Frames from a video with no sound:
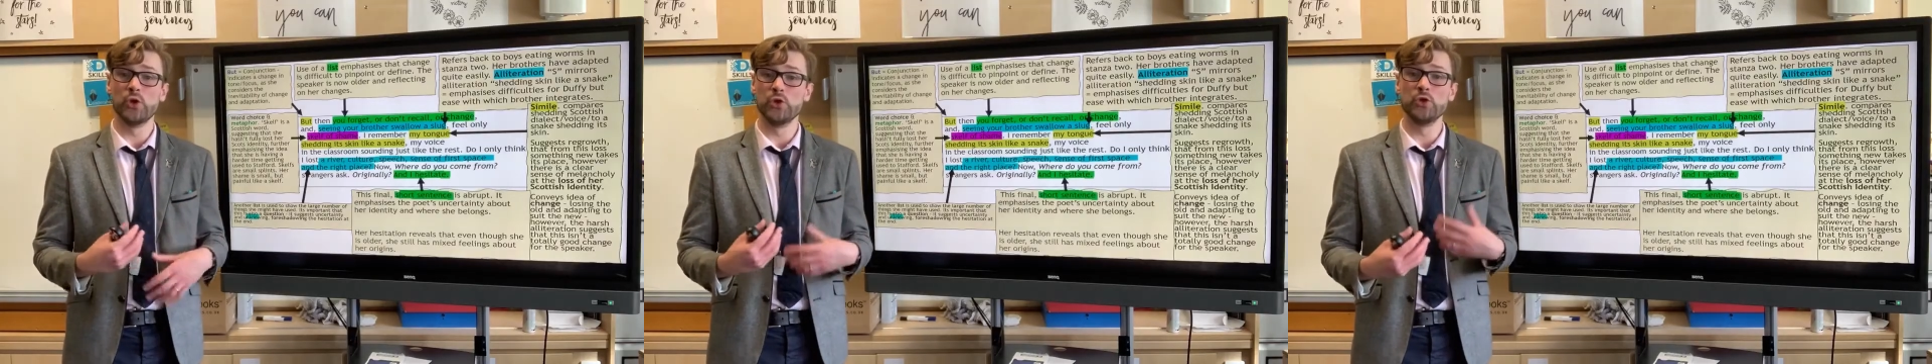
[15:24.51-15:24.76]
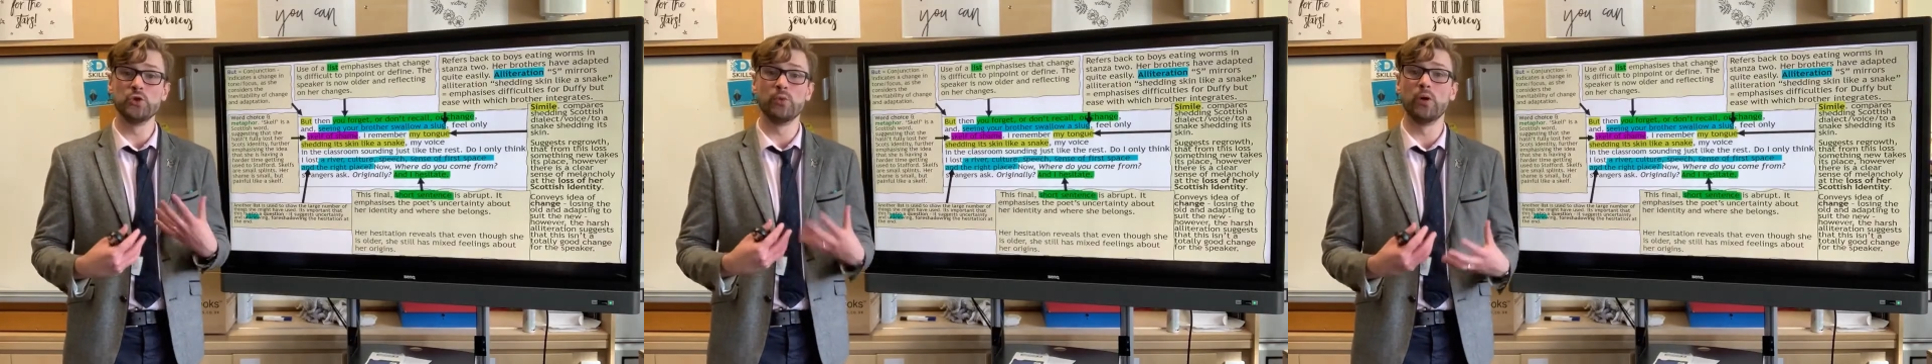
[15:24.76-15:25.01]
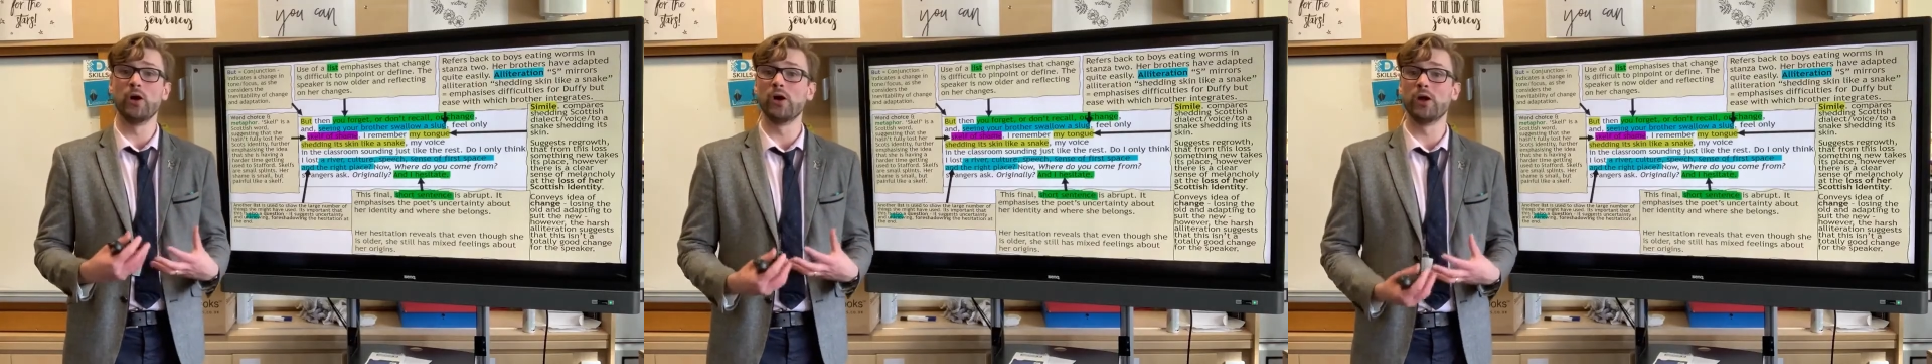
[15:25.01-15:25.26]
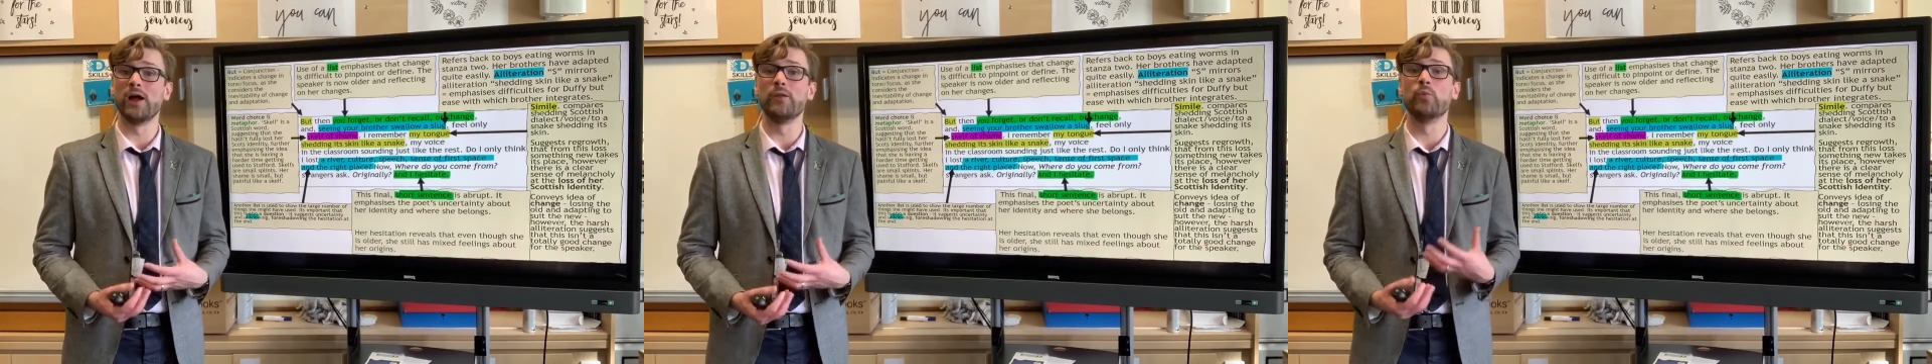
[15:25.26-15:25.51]
who you
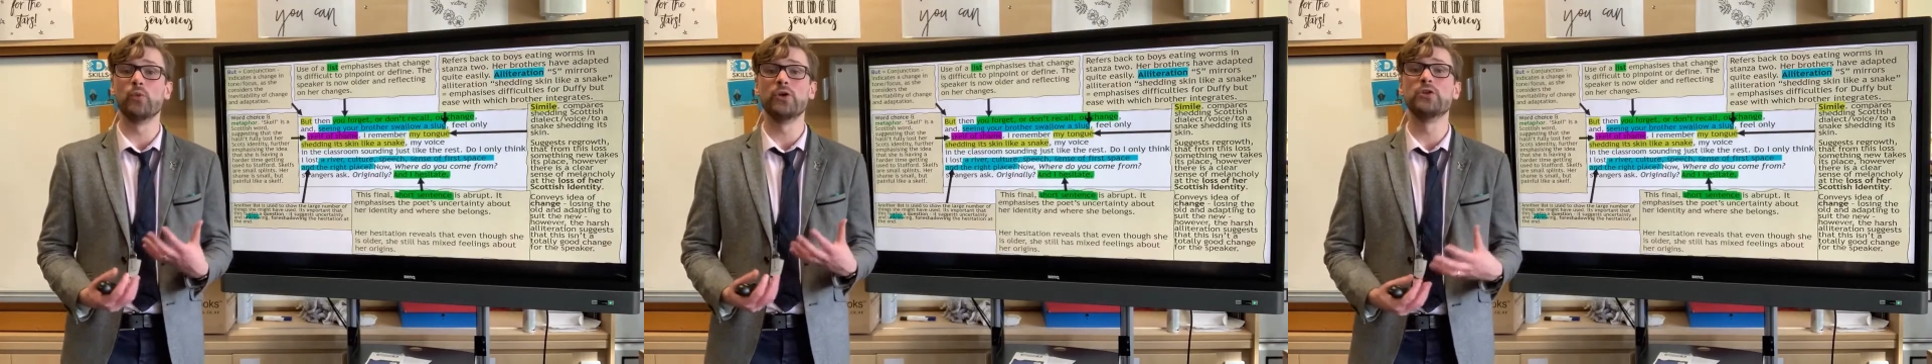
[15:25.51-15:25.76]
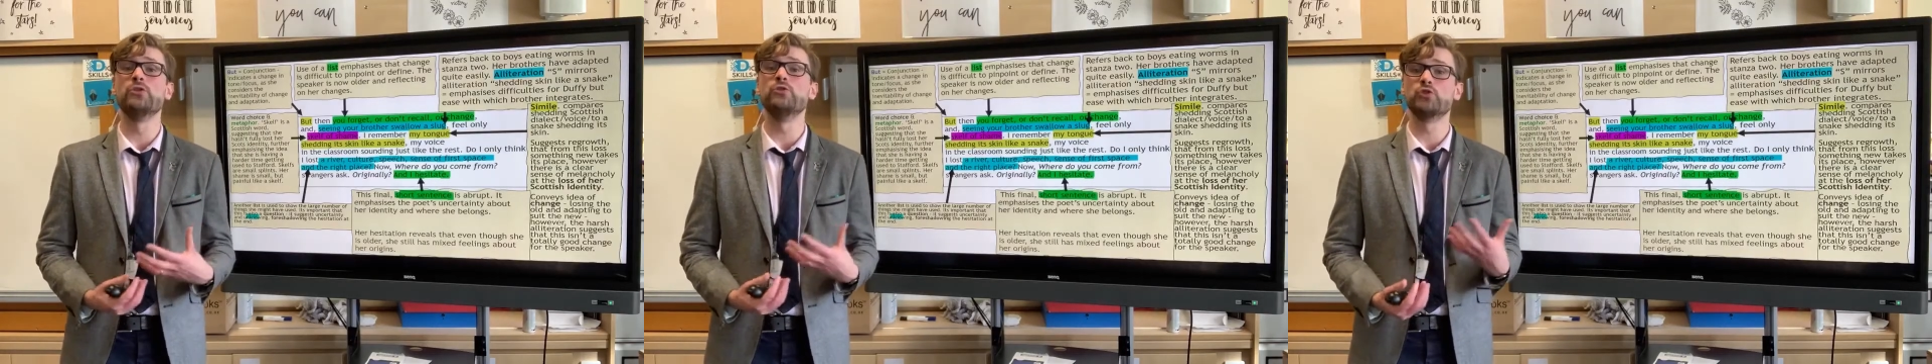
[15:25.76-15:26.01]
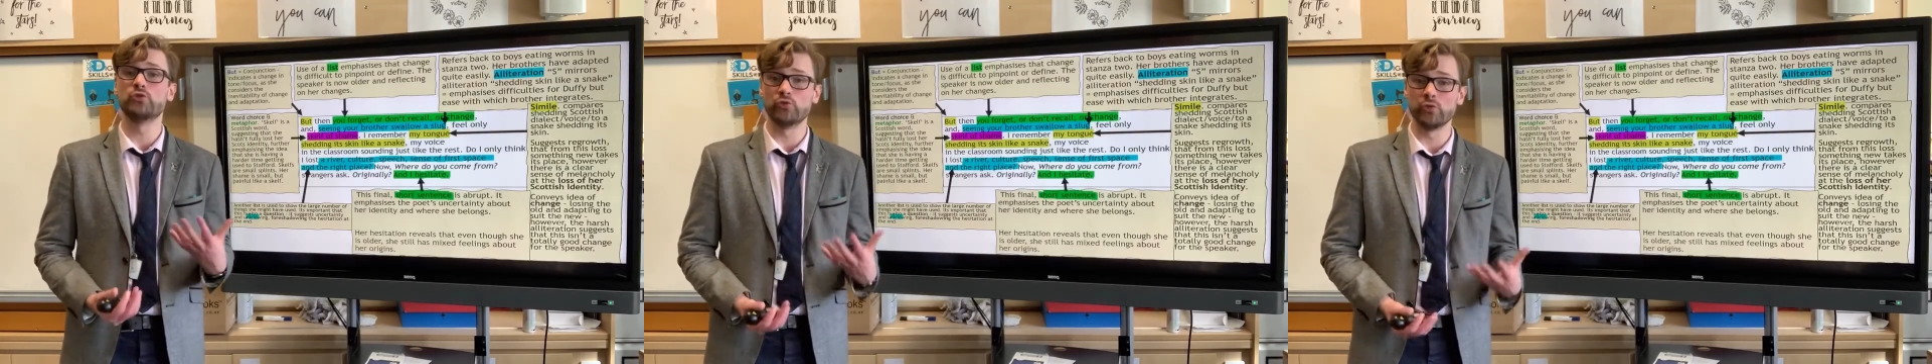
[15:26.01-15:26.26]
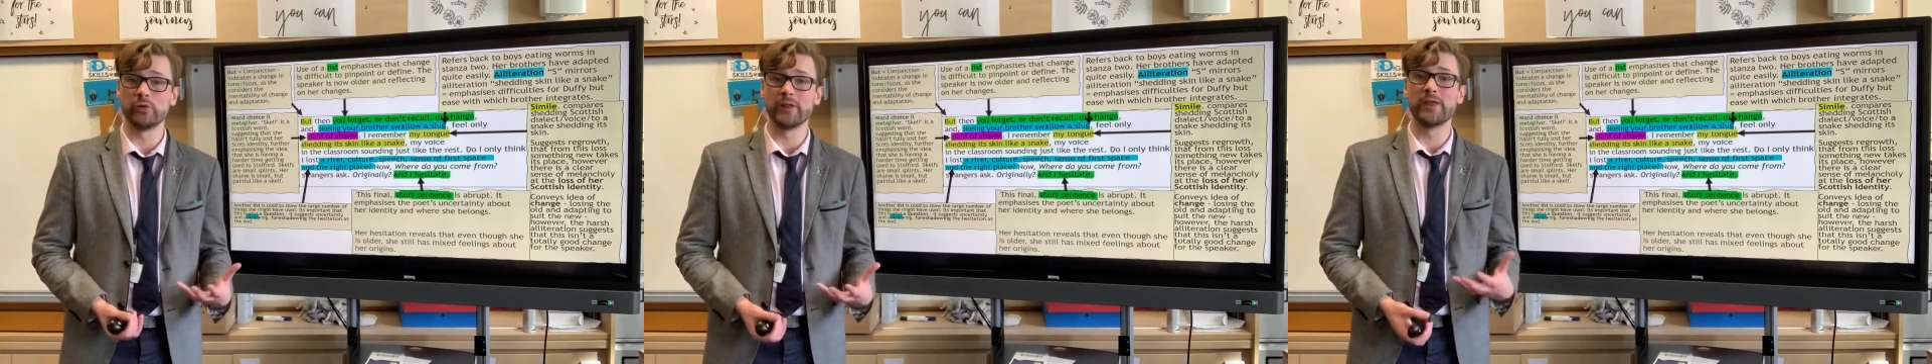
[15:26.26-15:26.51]
are and where you
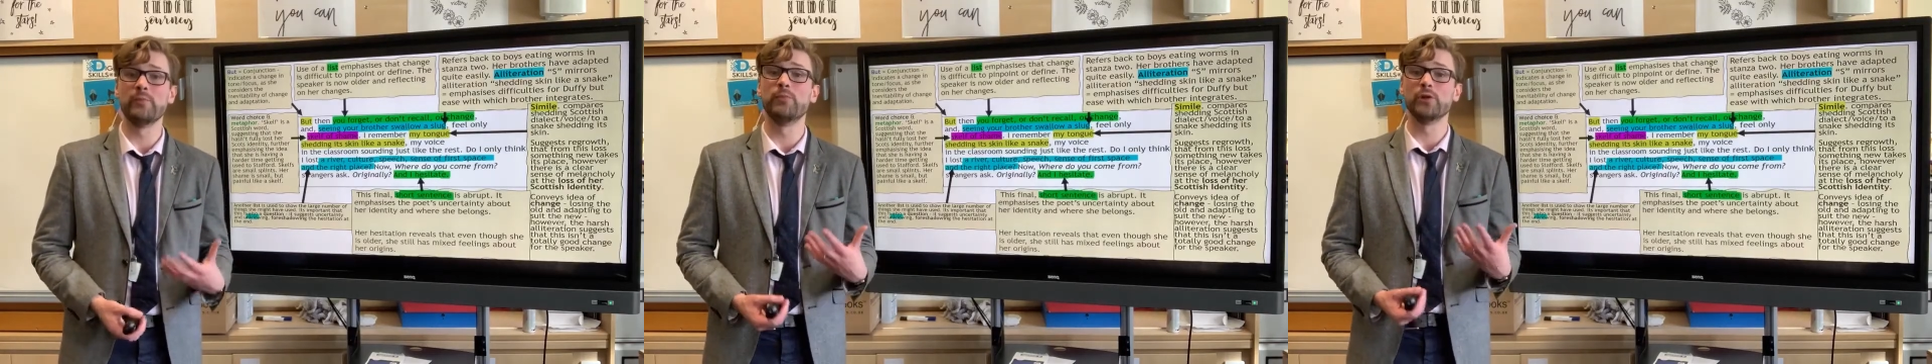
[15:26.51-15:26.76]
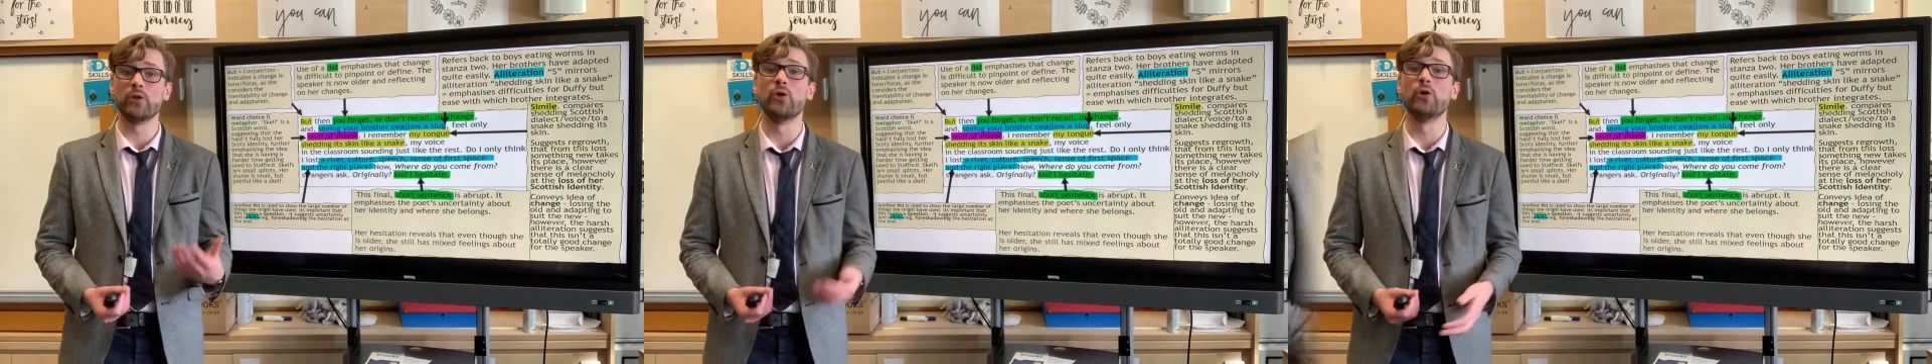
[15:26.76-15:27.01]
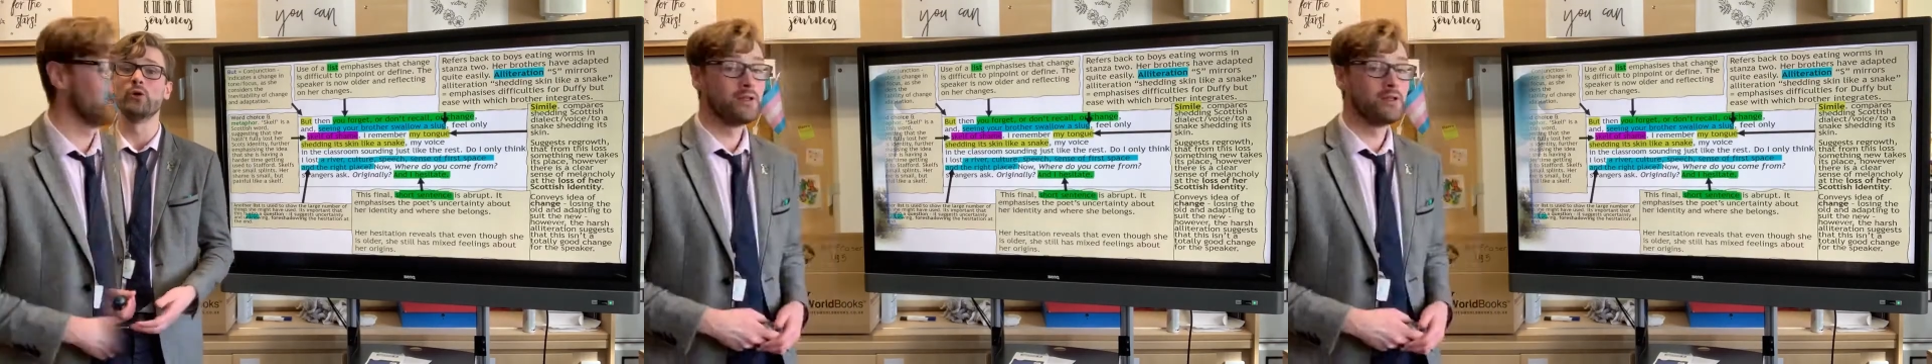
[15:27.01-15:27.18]
truly belong.